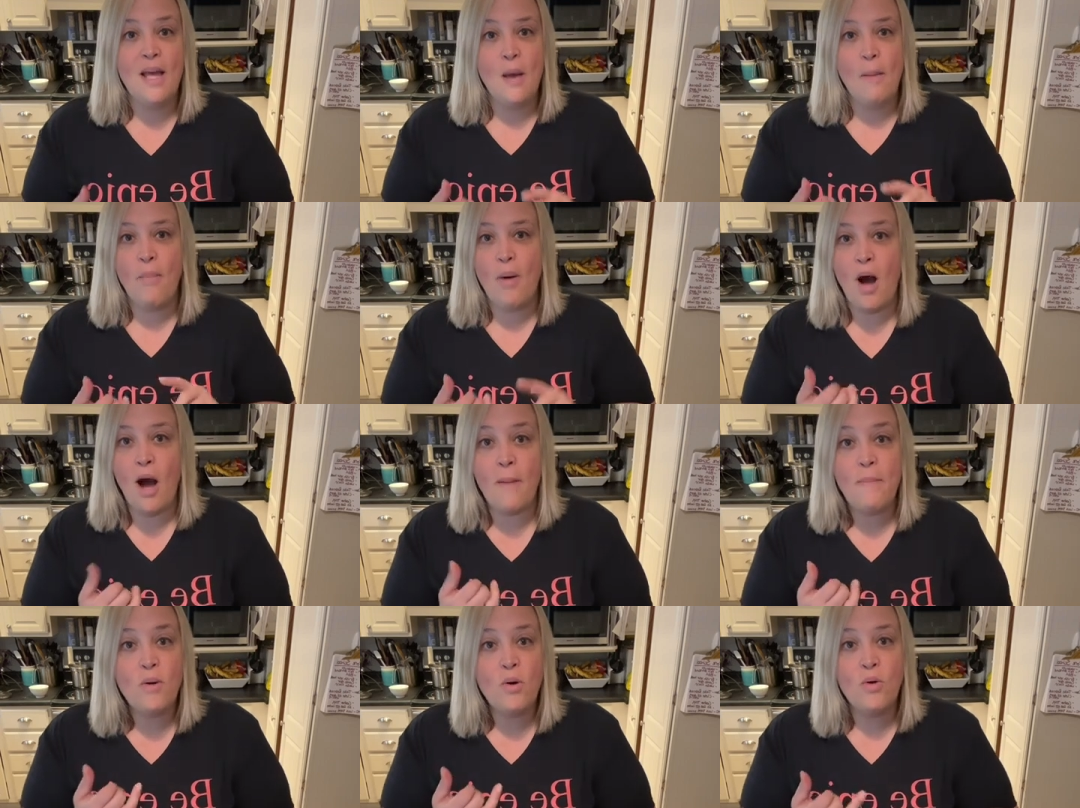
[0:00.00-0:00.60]

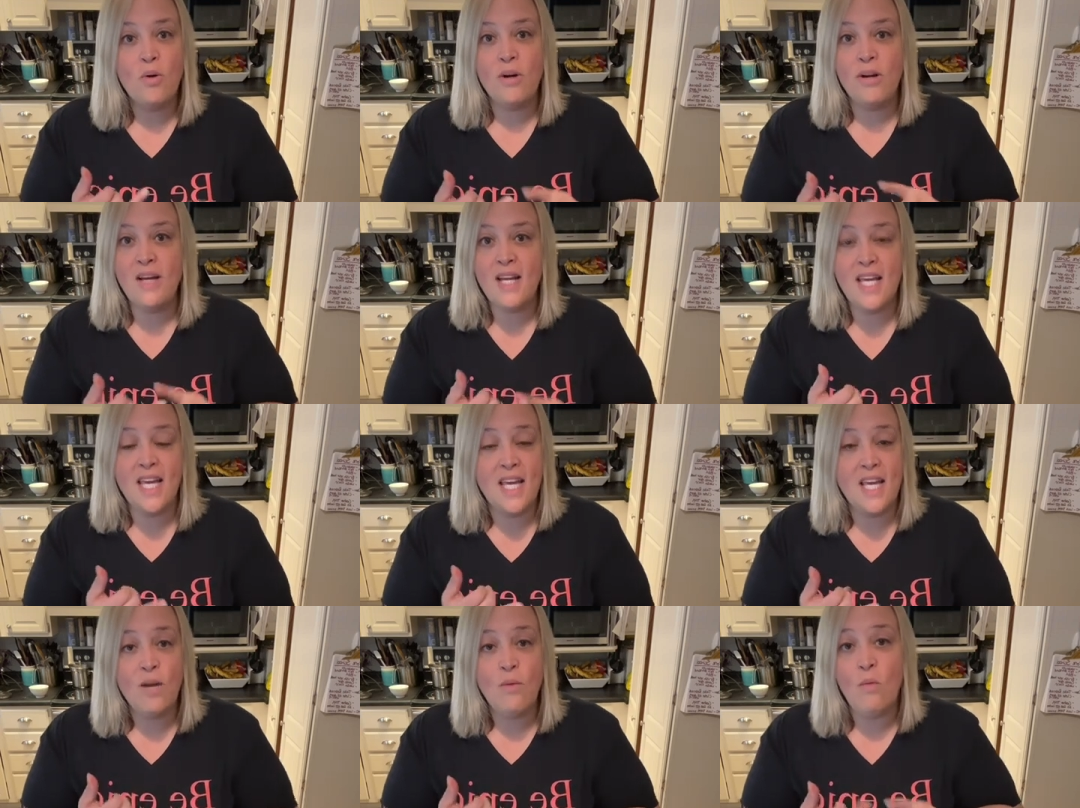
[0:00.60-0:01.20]
popcorn,
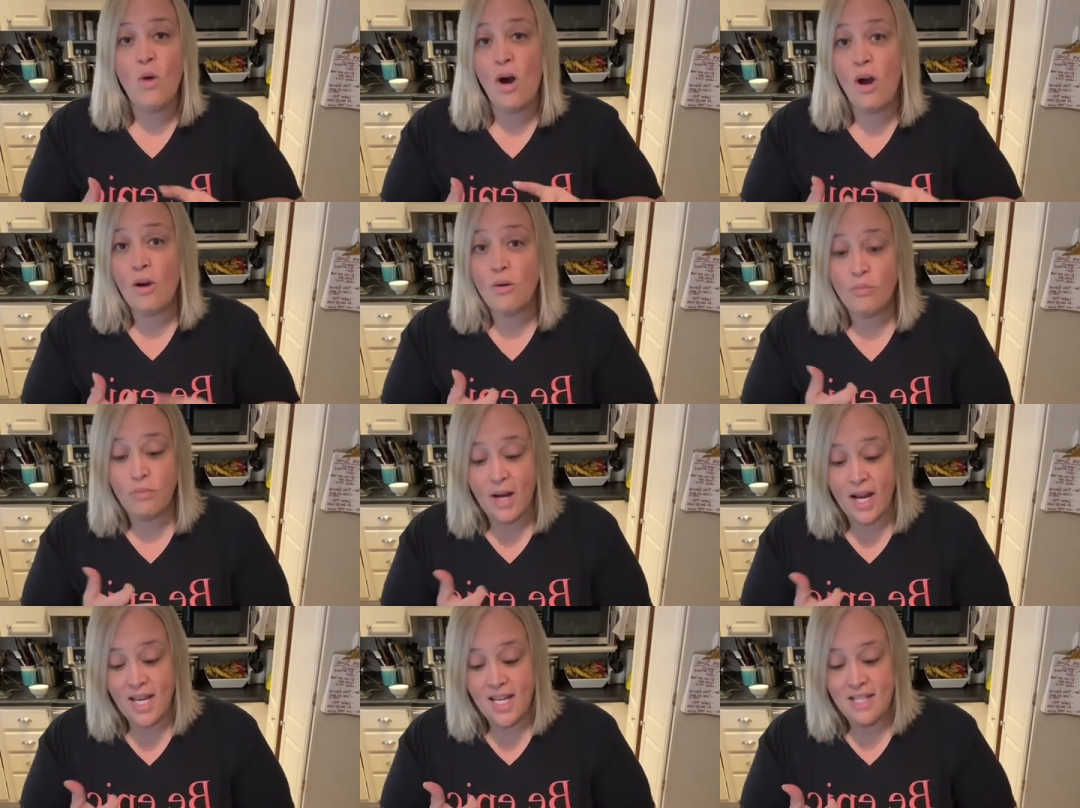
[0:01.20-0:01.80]
quinoa,
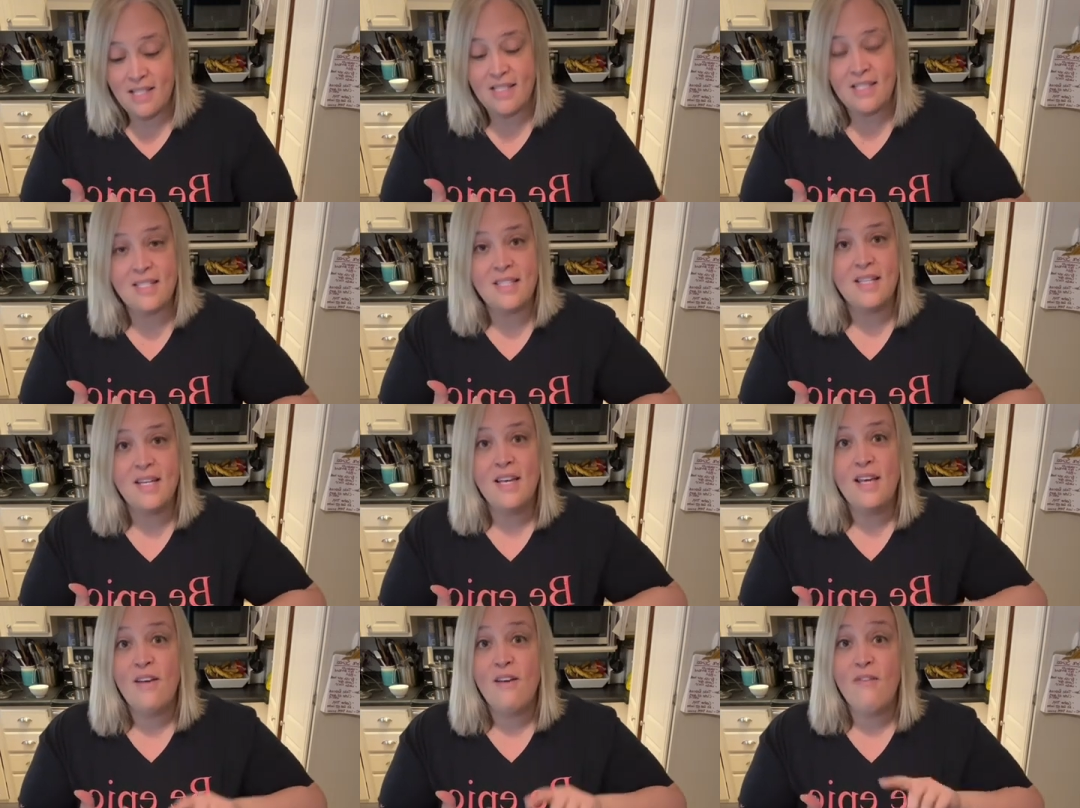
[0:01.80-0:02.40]
rice,
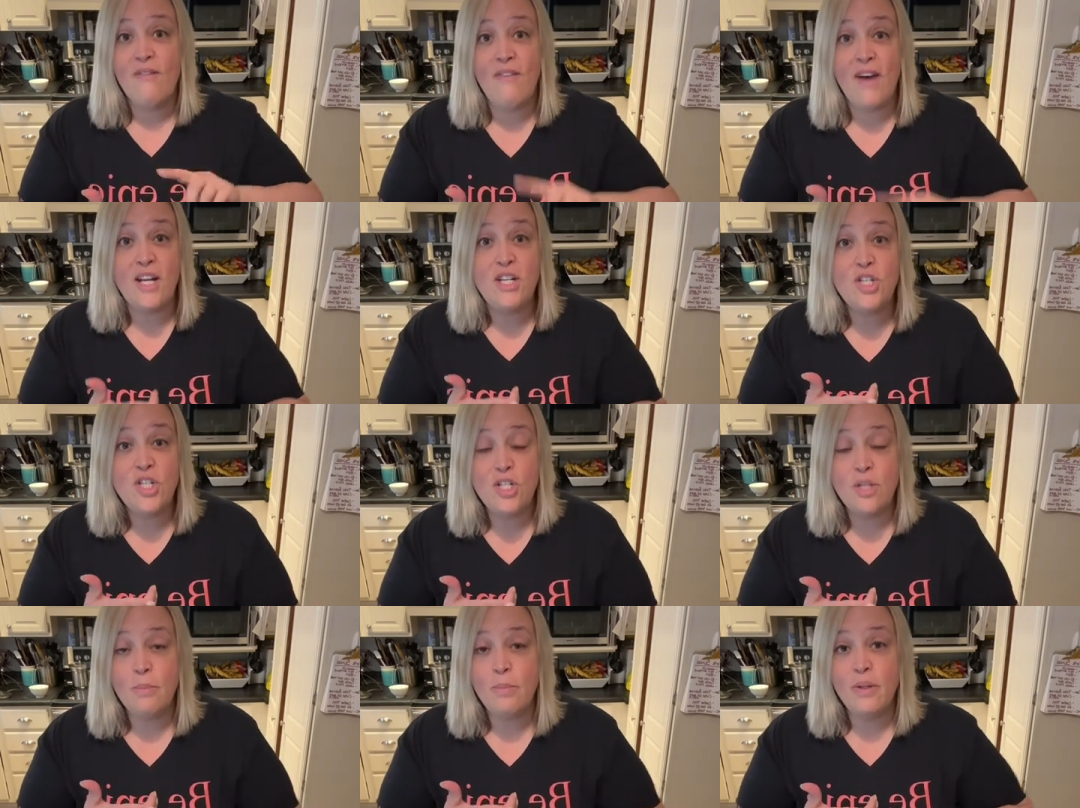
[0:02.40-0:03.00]

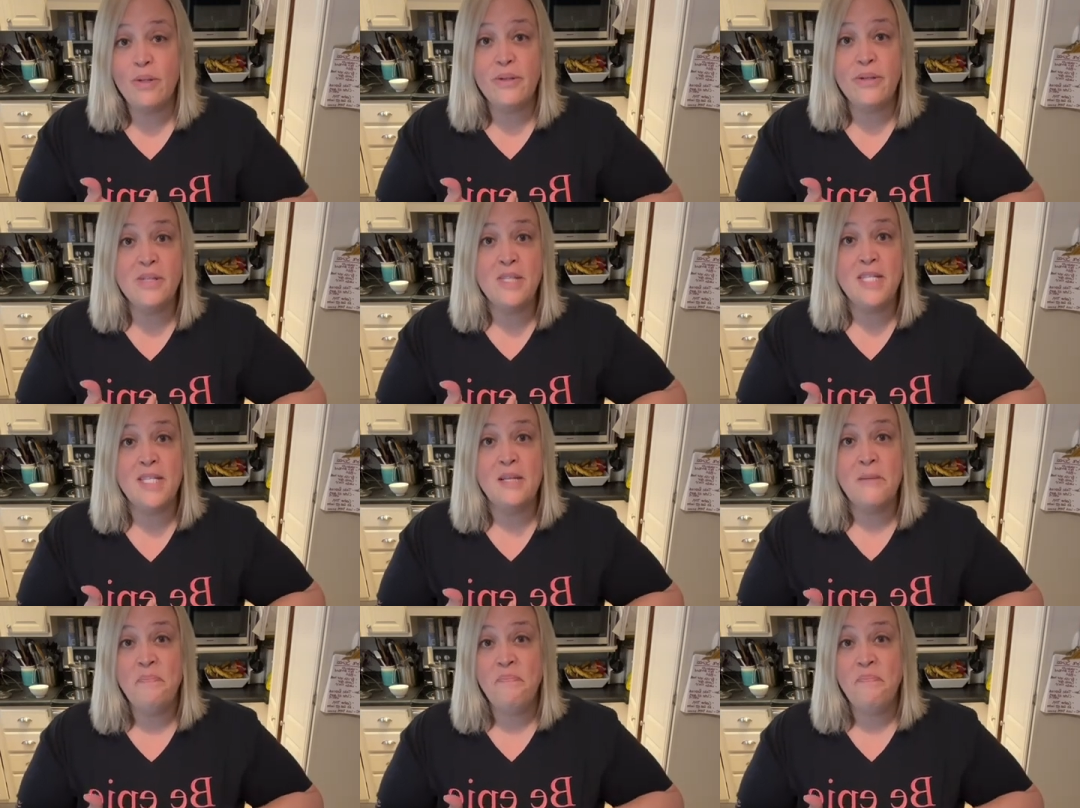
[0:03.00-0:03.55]
vegetables,